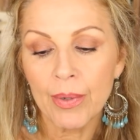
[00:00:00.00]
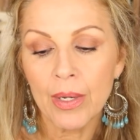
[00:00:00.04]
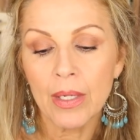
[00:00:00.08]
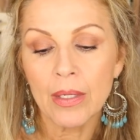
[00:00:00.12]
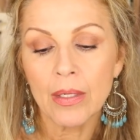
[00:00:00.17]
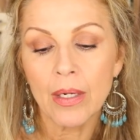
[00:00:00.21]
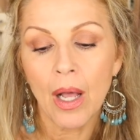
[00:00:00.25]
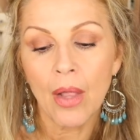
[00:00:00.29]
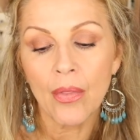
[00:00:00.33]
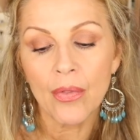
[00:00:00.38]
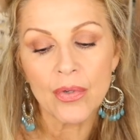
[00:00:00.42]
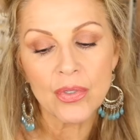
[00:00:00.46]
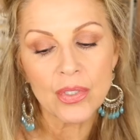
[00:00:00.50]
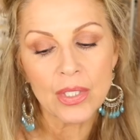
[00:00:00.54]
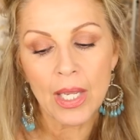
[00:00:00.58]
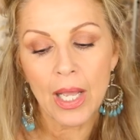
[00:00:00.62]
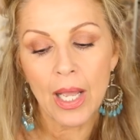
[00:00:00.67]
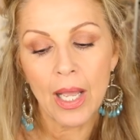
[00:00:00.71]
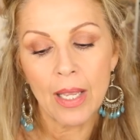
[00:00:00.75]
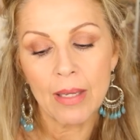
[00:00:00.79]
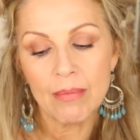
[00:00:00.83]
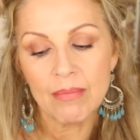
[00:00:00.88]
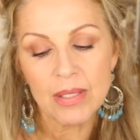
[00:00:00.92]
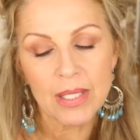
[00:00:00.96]
but other
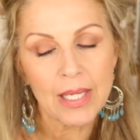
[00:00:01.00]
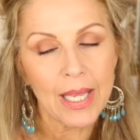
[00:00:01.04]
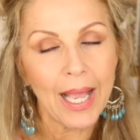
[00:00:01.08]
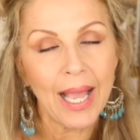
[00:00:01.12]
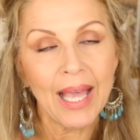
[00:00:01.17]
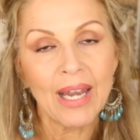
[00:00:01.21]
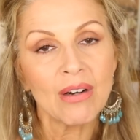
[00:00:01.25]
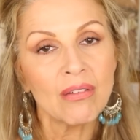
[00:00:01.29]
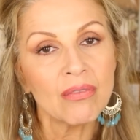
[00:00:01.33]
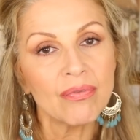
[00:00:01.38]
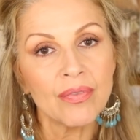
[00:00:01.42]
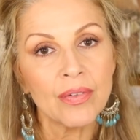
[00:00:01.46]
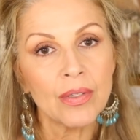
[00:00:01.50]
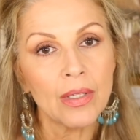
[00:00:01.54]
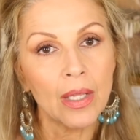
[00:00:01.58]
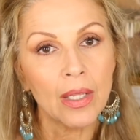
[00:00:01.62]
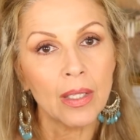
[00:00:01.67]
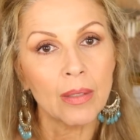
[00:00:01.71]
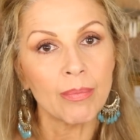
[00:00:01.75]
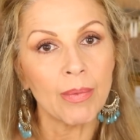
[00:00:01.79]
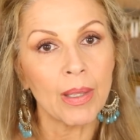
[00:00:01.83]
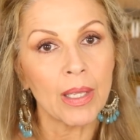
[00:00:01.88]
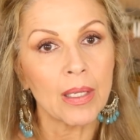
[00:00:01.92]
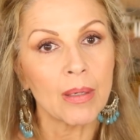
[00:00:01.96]
times I don't feel
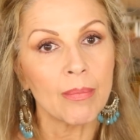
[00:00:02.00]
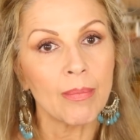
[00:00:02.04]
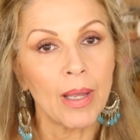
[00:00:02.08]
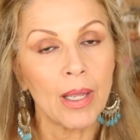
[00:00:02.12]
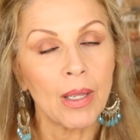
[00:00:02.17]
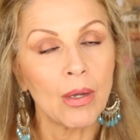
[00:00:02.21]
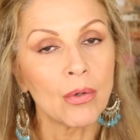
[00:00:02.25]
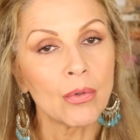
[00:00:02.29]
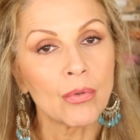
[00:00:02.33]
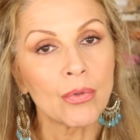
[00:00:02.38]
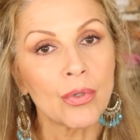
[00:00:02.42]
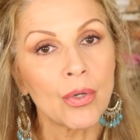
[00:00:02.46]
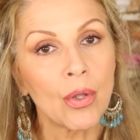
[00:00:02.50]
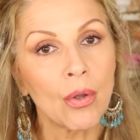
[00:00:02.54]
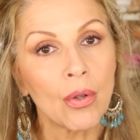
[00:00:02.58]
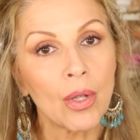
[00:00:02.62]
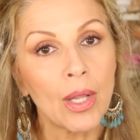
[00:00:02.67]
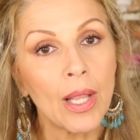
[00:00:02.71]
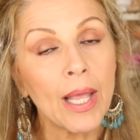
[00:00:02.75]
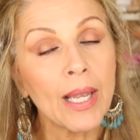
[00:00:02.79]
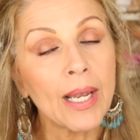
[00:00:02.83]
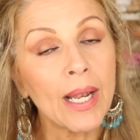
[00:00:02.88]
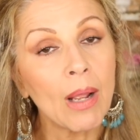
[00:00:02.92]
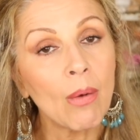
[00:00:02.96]
like making my own
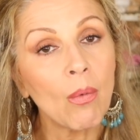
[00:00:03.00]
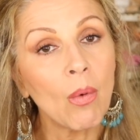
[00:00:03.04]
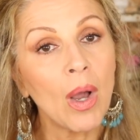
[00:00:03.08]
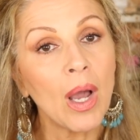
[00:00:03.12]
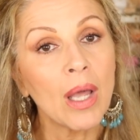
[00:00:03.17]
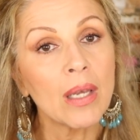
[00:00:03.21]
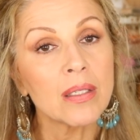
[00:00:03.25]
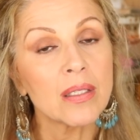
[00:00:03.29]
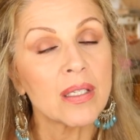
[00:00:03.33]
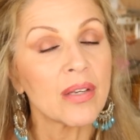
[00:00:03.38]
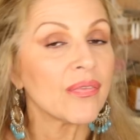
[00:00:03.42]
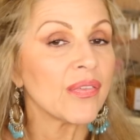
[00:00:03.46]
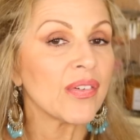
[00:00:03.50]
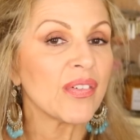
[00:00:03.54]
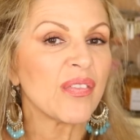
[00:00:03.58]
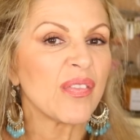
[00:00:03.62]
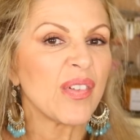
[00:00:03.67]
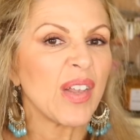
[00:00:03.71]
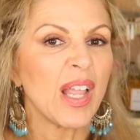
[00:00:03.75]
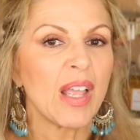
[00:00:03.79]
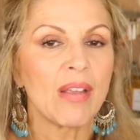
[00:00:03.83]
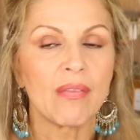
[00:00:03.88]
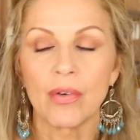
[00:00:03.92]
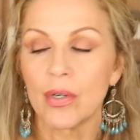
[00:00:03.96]
granola and I want
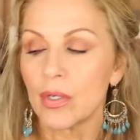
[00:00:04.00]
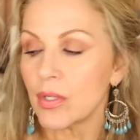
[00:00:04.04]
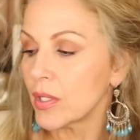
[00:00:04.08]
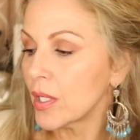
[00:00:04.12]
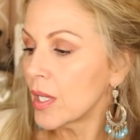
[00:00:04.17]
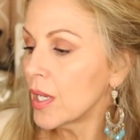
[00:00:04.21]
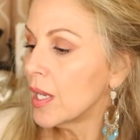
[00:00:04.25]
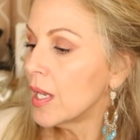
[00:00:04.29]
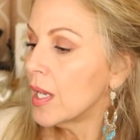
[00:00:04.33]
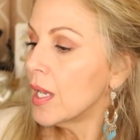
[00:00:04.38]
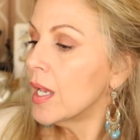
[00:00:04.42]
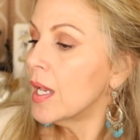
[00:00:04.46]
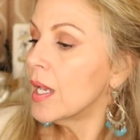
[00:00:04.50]
different flavors.